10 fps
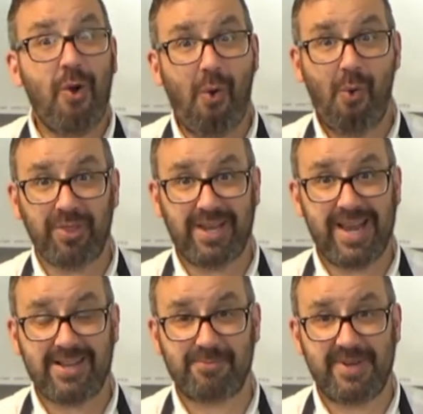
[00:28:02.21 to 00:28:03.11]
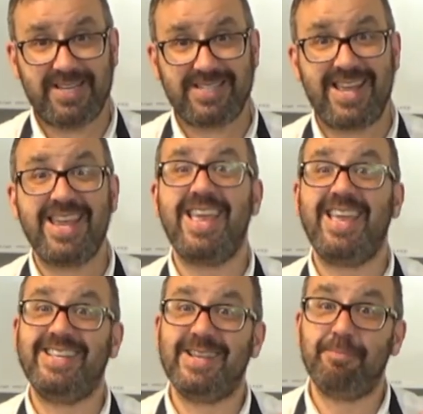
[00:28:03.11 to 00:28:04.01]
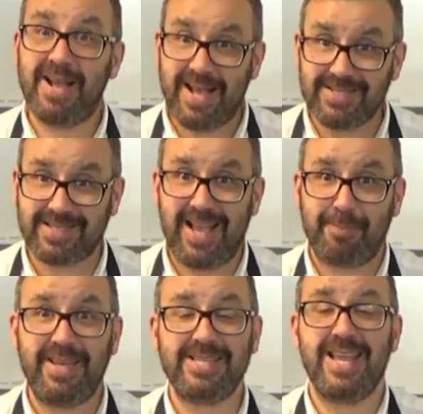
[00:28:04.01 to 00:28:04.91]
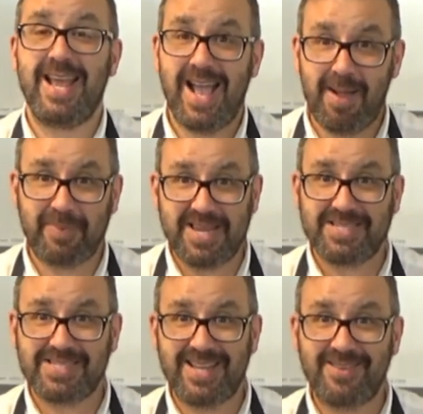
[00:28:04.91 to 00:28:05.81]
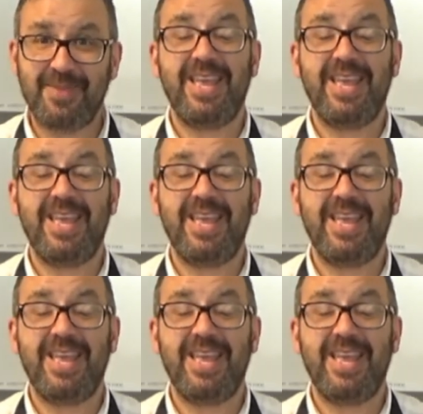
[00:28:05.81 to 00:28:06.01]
All that leaves for me to say is Pas Capis, happy Easter,